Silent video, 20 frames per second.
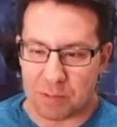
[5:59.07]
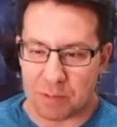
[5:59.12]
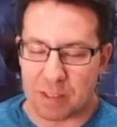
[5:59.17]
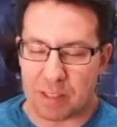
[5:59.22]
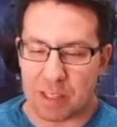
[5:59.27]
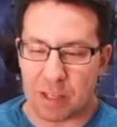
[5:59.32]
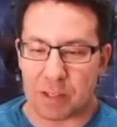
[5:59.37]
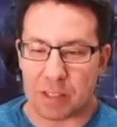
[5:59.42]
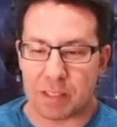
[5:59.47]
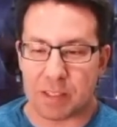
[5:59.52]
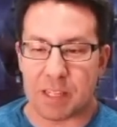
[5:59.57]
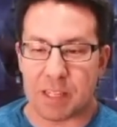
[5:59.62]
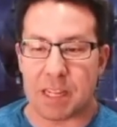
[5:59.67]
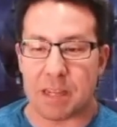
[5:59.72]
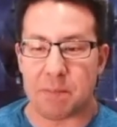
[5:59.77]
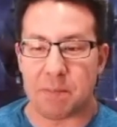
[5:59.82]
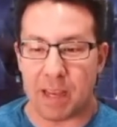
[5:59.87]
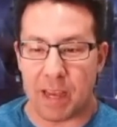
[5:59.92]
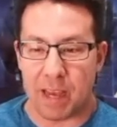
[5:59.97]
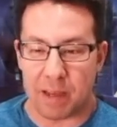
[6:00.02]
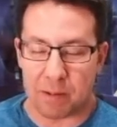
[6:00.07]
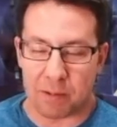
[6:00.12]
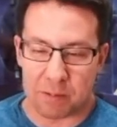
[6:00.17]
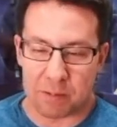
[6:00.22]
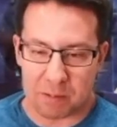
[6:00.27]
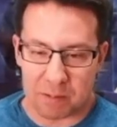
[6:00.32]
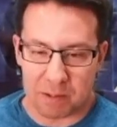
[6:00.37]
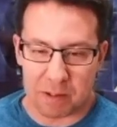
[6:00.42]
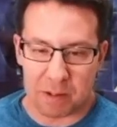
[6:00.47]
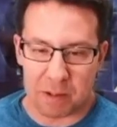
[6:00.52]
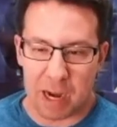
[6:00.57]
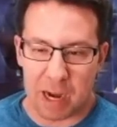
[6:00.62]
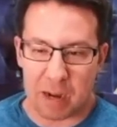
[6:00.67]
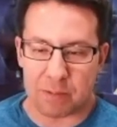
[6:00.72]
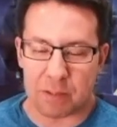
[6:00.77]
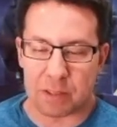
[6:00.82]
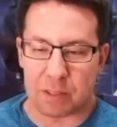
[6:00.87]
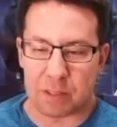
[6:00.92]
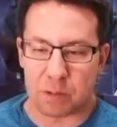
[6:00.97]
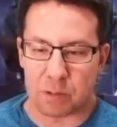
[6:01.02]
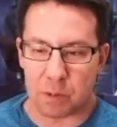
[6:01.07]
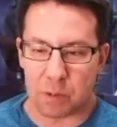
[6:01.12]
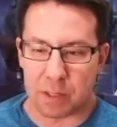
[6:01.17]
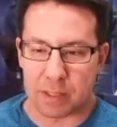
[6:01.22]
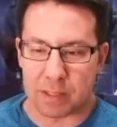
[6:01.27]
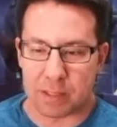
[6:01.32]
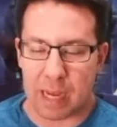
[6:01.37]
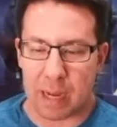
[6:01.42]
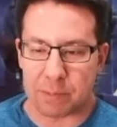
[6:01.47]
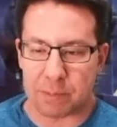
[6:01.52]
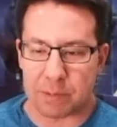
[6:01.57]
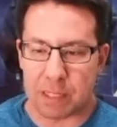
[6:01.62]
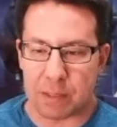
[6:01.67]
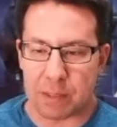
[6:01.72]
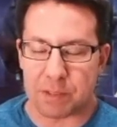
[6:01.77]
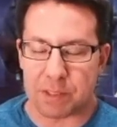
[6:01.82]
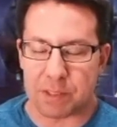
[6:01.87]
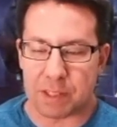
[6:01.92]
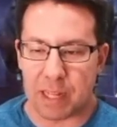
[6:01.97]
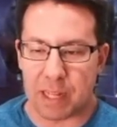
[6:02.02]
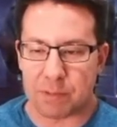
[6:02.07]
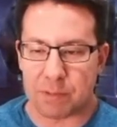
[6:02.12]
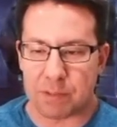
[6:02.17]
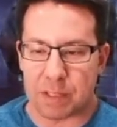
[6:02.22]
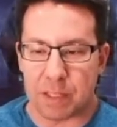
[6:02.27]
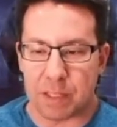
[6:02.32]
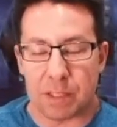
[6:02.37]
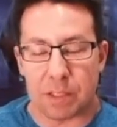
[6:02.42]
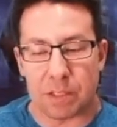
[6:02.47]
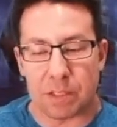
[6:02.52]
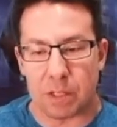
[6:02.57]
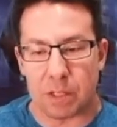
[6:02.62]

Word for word: they're a team that obviously was one of the top teams in the N F C this